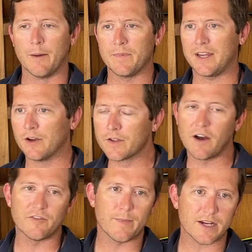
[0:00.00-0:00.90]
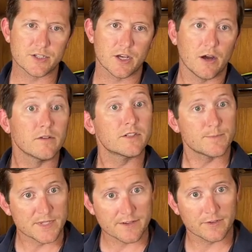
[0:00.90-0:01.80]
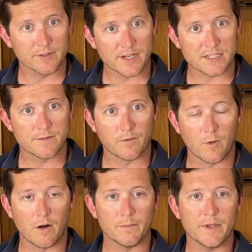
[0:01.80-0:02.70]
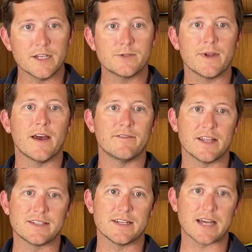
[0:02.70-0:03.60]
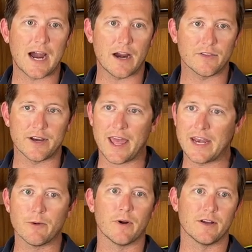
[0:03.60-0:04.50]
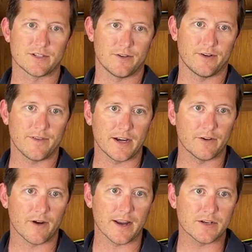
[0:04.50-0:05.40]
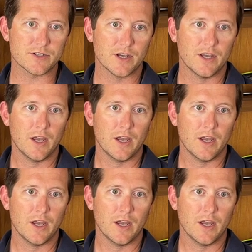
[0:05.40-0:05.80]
Here in the Gulf of Mexico, specifically Destin-Fort Walton Beach, we have densities higher than anywhere else in their invaded range.